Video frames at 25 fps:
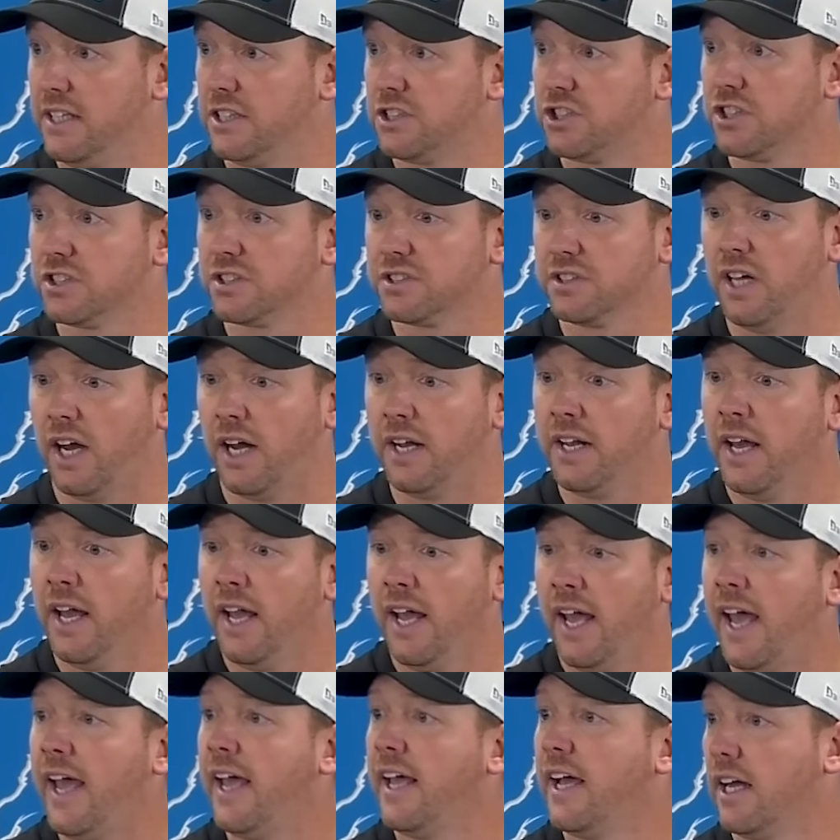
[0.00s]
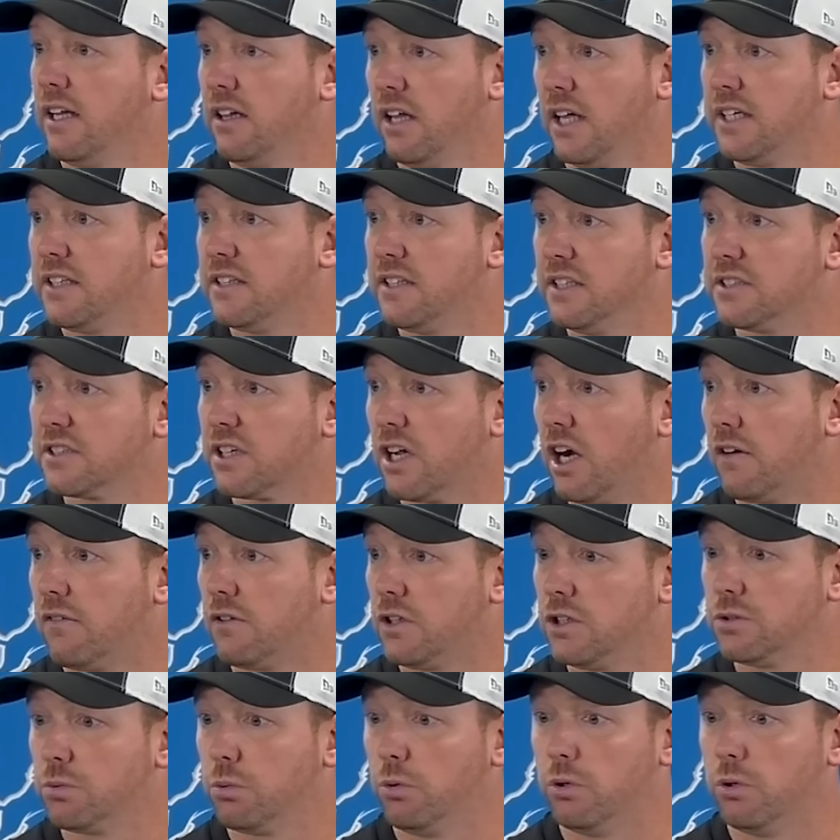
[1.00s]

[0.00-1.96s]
It's just not, hey, I like this coverage.